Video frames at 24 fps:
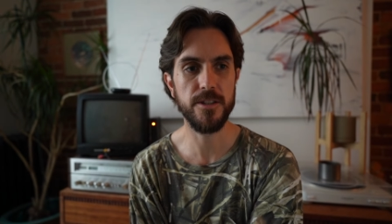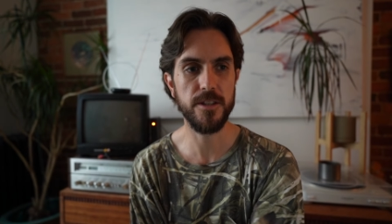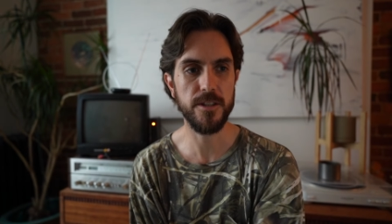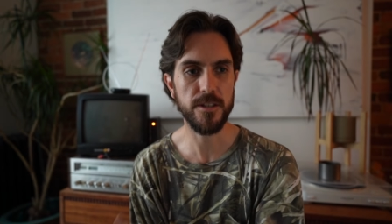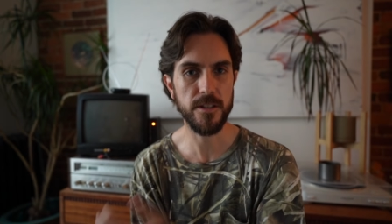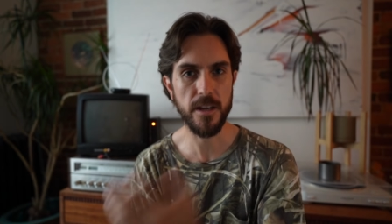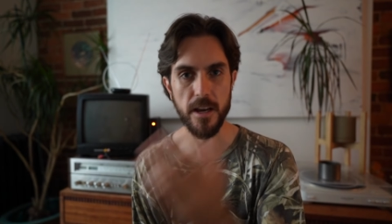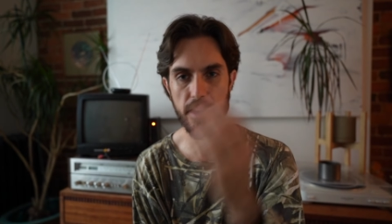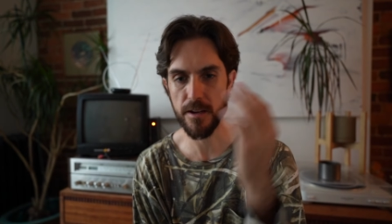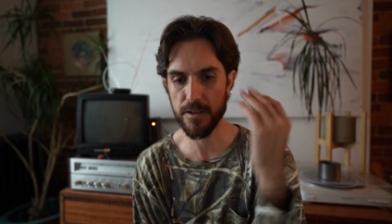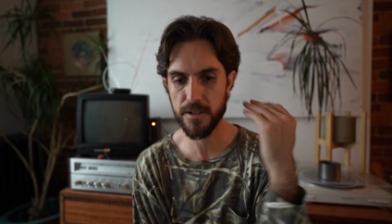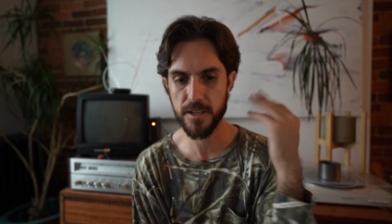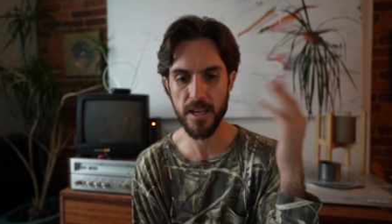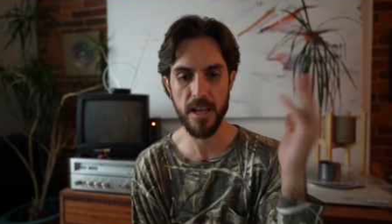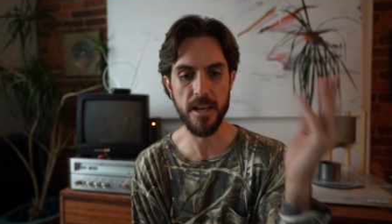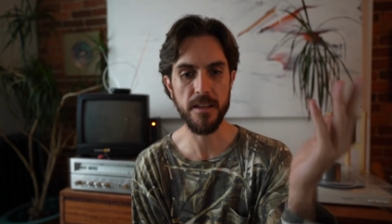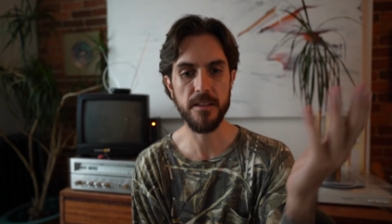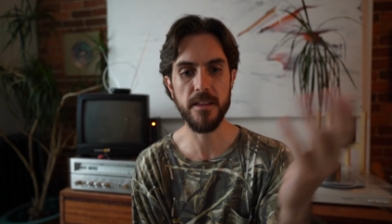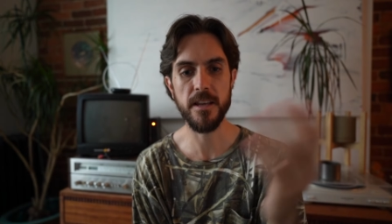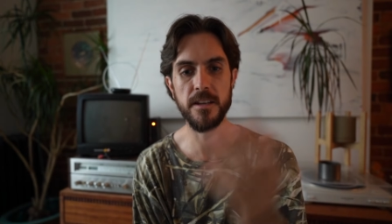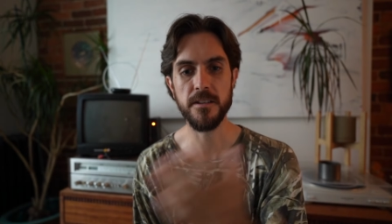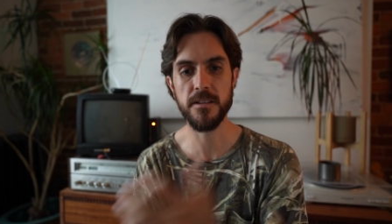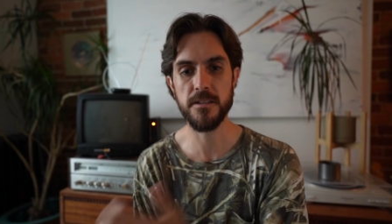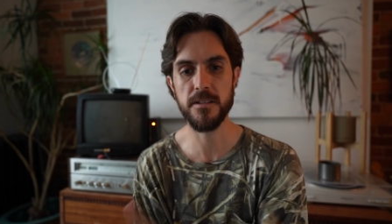just kind of saying
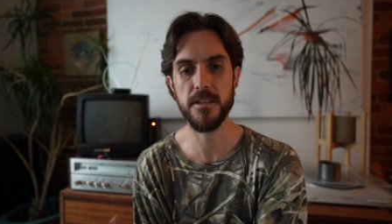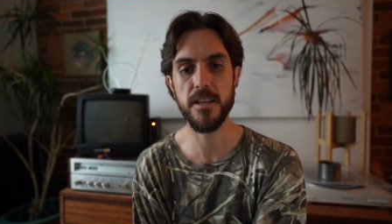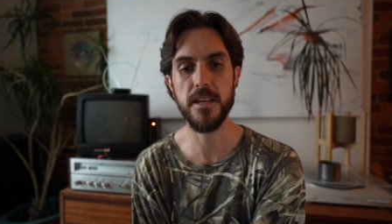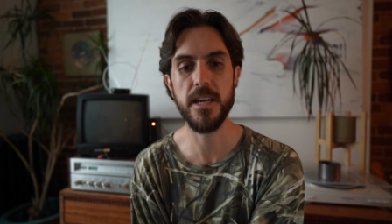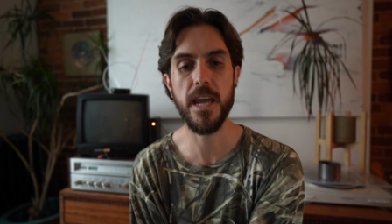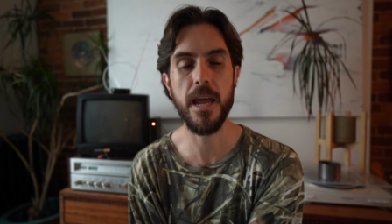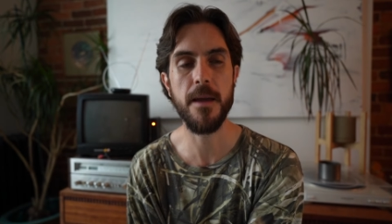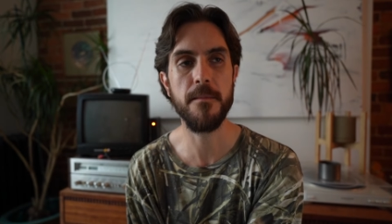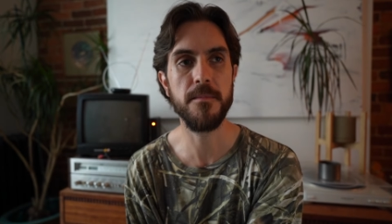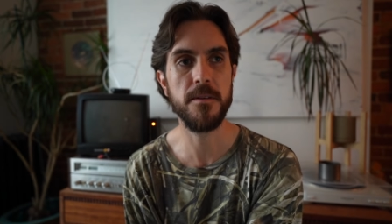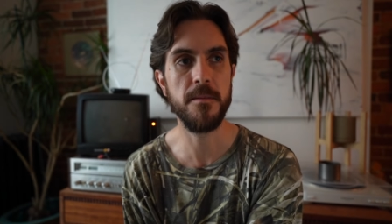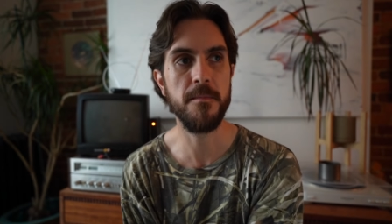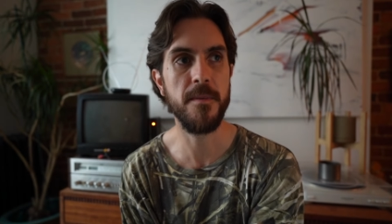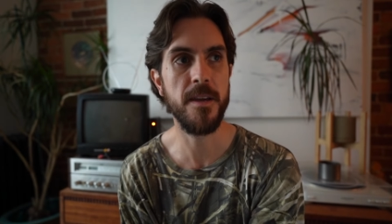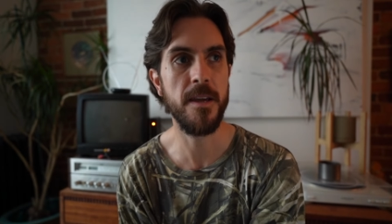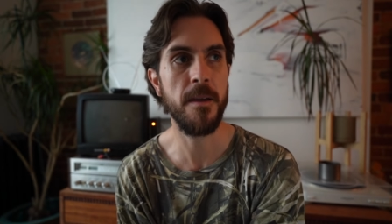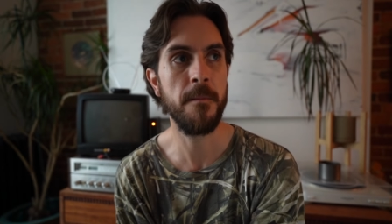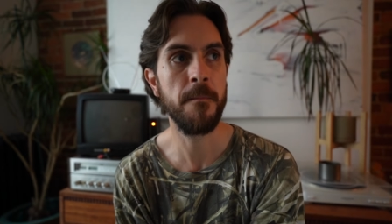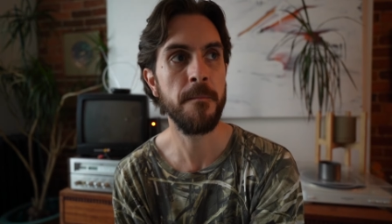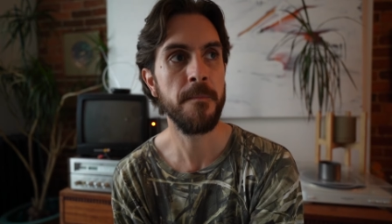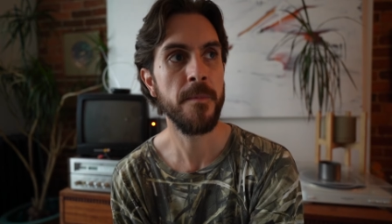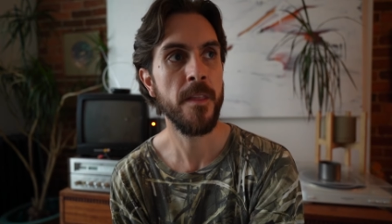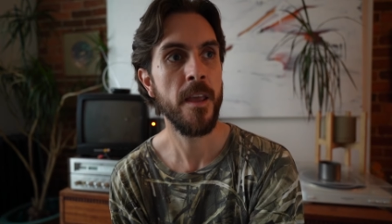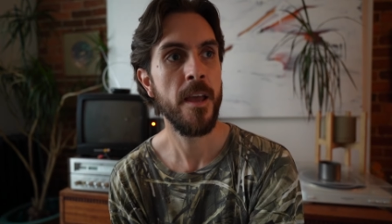things as they came to me.
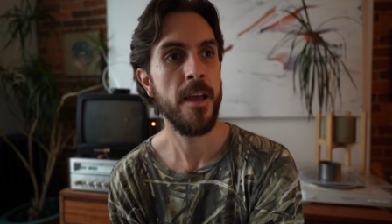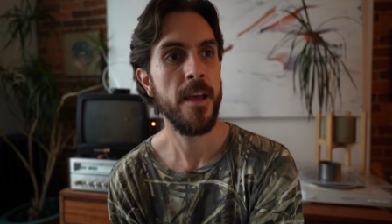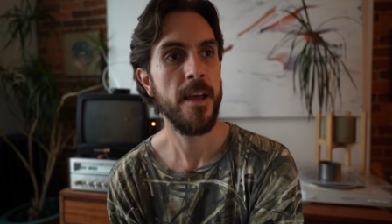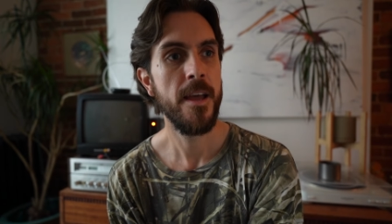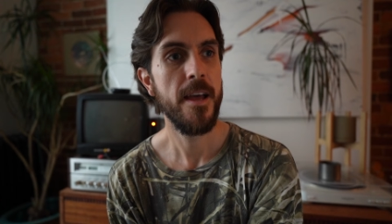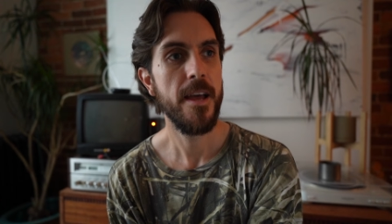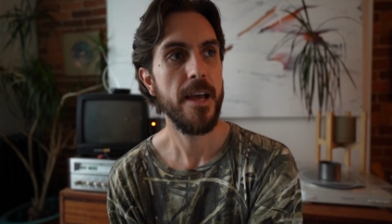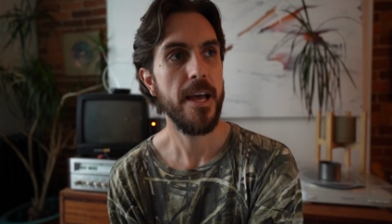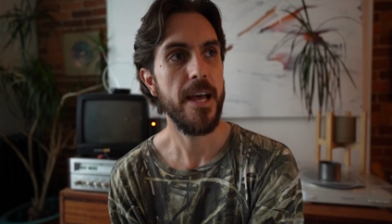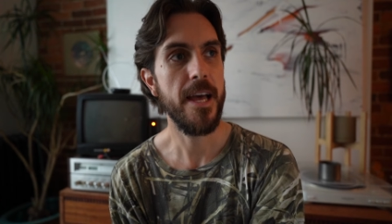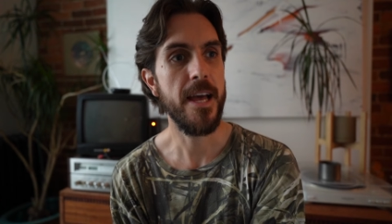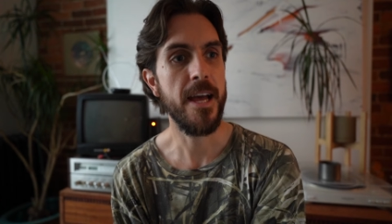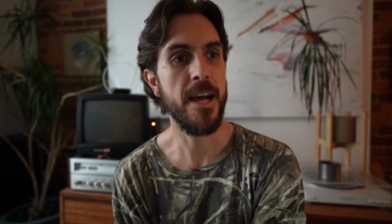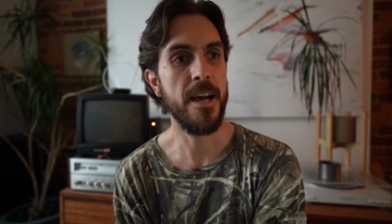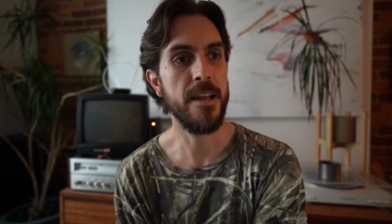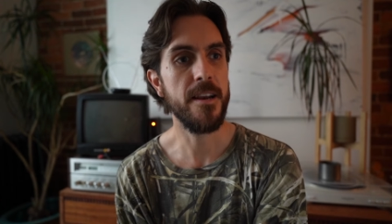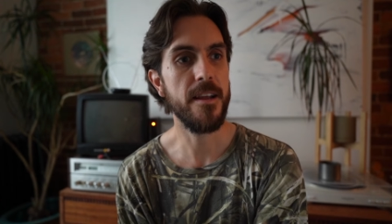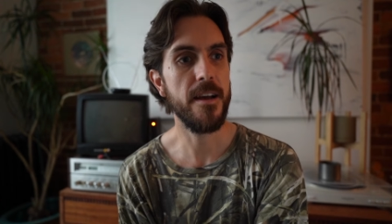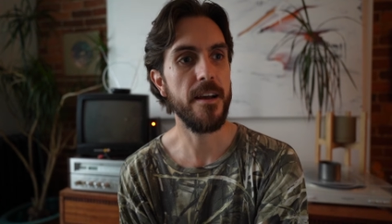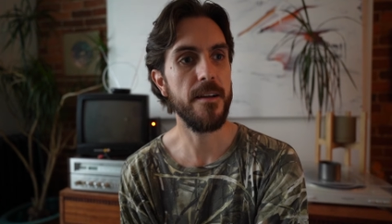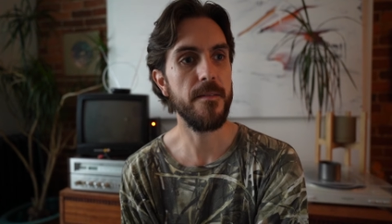And